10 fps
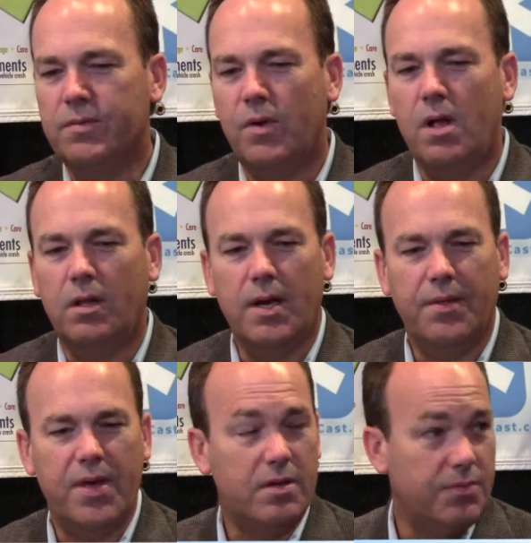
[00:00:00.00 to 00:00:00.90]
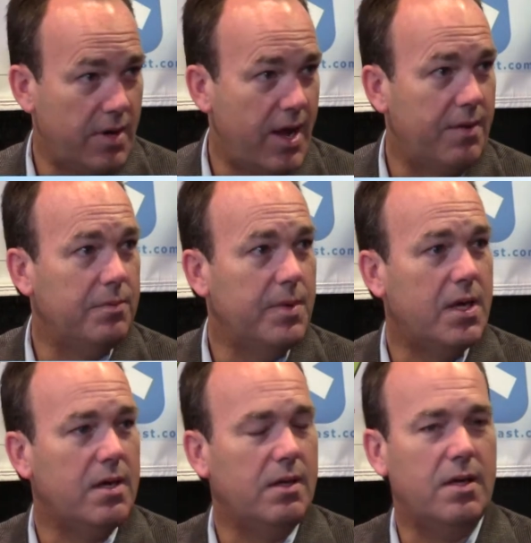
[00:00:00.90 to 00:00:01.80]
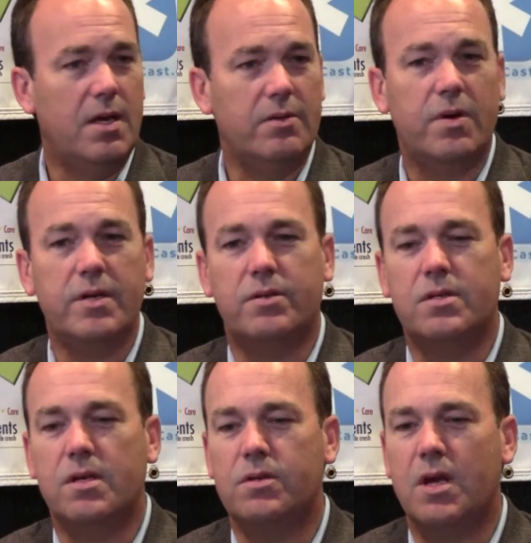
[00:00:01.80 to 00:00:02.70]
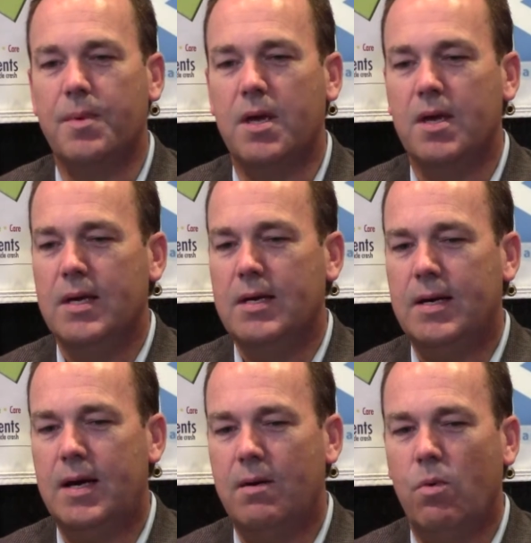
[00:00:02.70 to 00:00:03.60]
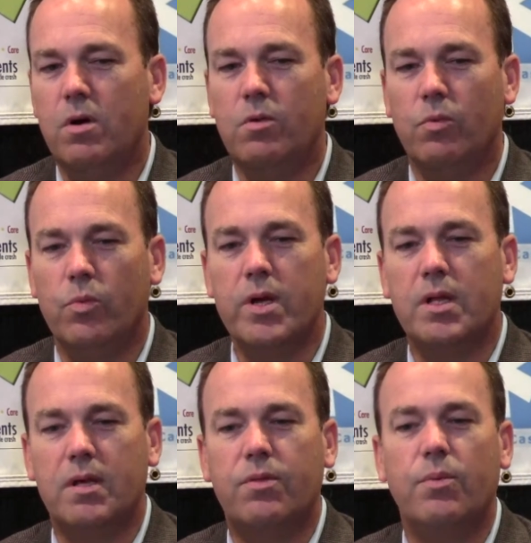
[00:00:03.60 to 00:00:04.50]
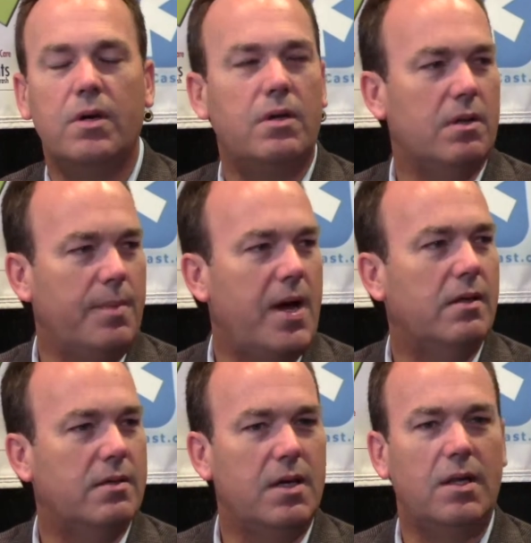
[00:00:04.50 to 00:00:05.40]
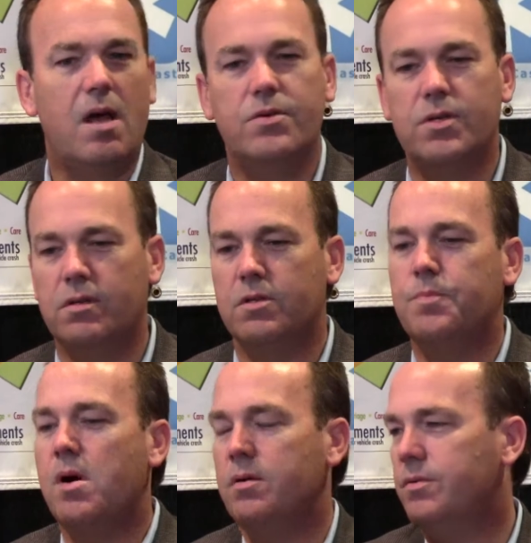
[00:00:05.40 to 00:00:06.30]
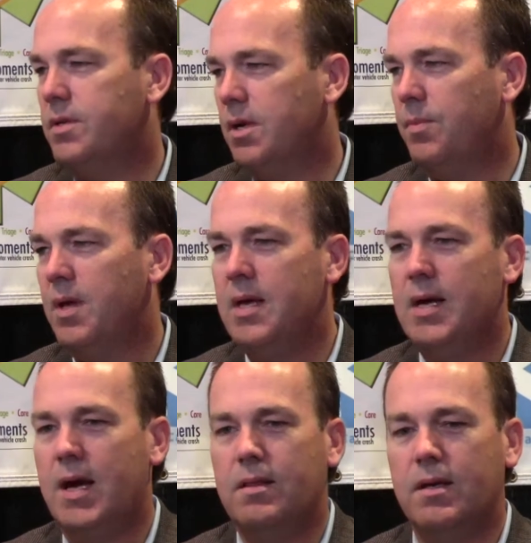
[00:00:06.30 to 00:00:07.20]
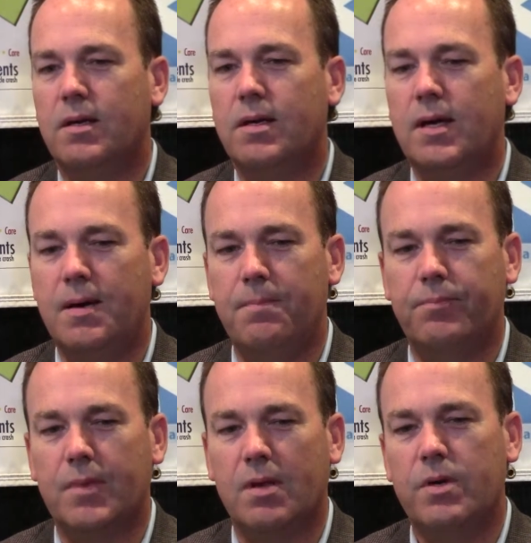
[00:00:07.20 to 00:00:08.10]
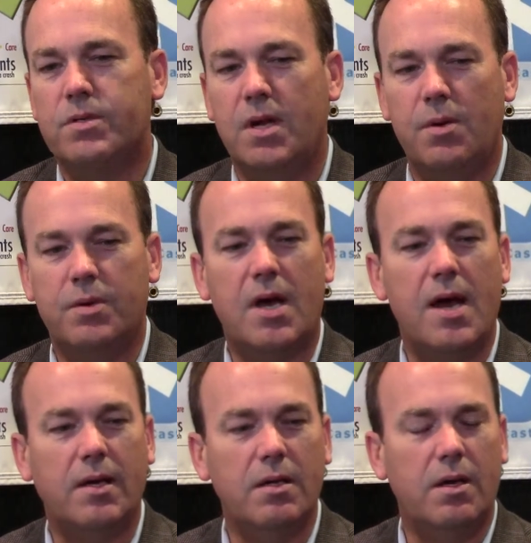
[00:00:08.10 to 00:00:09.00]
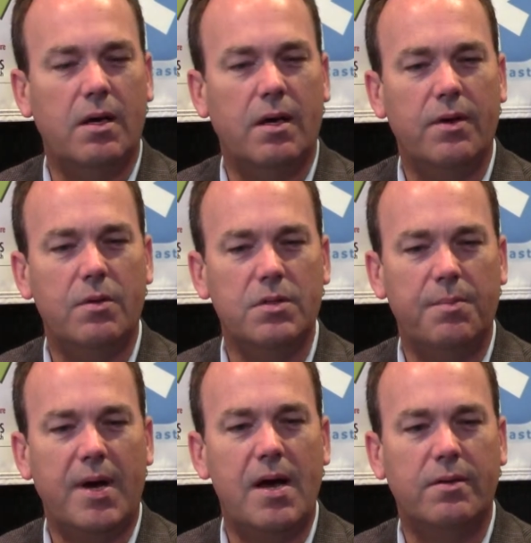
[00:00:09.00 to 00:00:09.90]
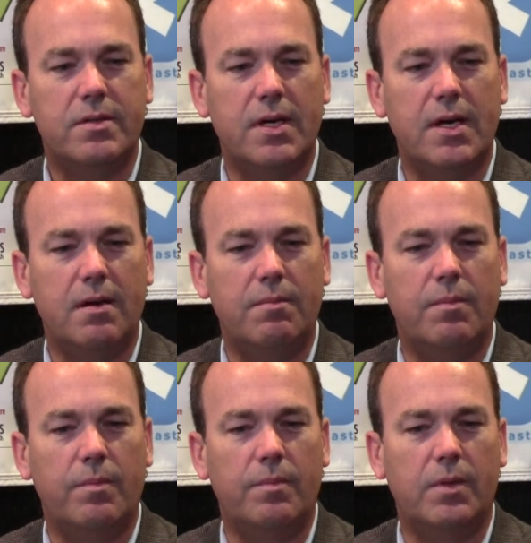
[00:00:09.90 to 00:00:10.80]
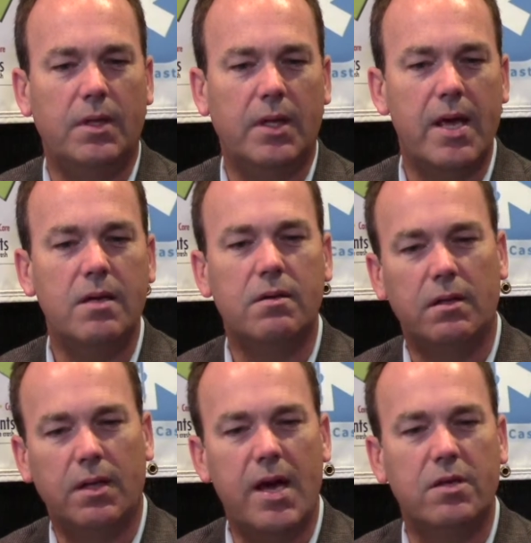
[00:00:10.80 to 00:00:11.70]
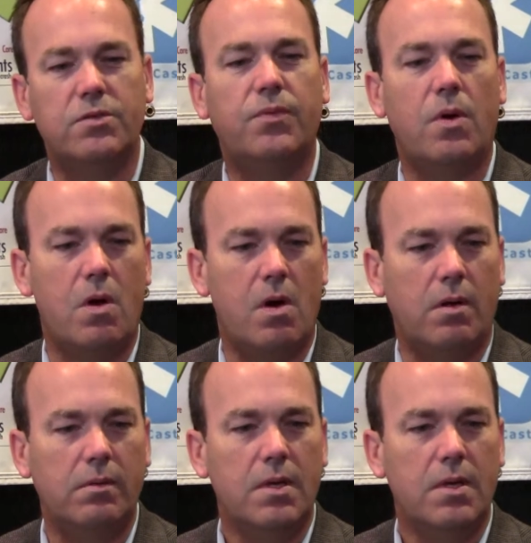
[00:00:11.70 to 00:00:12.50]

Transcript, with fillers: of all, uh, thanks for having me, and uh, it's great to see you, Jamie. Uh, we're really thrilled about uh, launching this partnership. I think um, Rich and I were talking, I think it was about uh, late last fall,